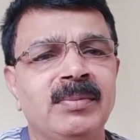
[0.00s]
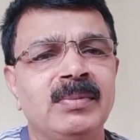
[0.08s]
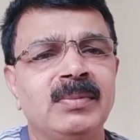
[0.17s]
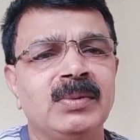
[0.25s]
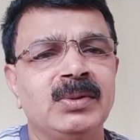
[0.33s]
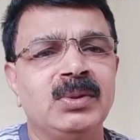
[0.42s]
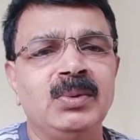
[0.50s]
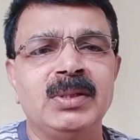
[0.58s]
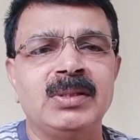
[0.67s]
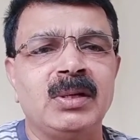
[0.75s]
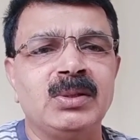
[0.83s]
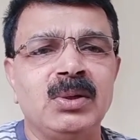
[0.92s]
So it is
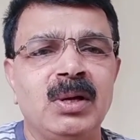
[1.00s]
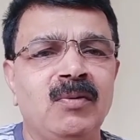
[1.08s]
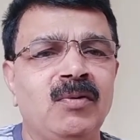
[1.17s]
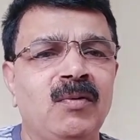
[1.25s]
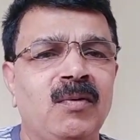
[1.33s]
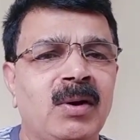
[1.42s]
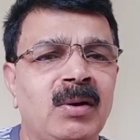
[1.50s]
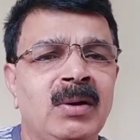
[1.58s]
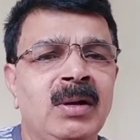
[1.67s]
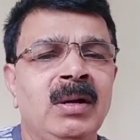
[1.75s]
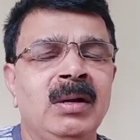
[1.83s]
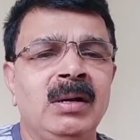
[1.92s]
also helpful for
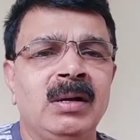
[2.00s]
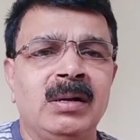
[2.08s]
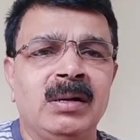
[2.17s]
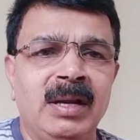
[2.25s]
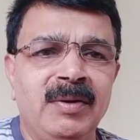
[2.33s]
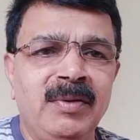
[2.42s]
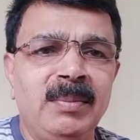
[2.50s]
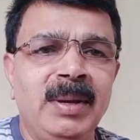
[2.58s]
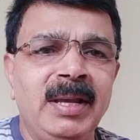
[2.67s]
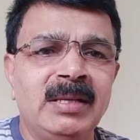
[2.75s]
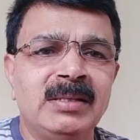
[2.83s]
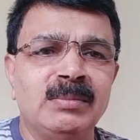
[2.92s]
living
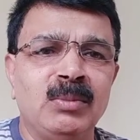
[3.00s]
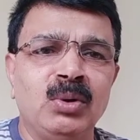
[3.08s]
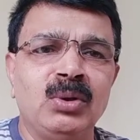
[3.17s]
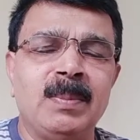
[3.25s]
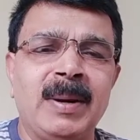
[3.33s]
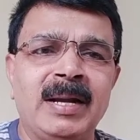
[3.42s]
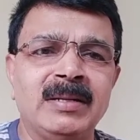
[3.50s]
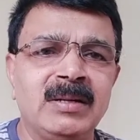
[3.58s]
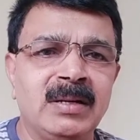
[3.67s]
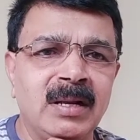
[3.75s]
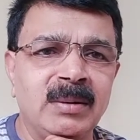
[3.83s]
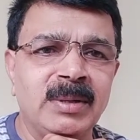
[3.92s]
beings, both the plants and
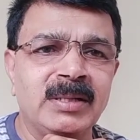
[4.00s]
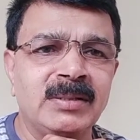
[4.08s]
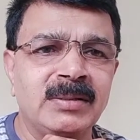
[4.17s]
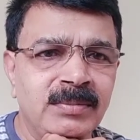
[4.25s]
animals.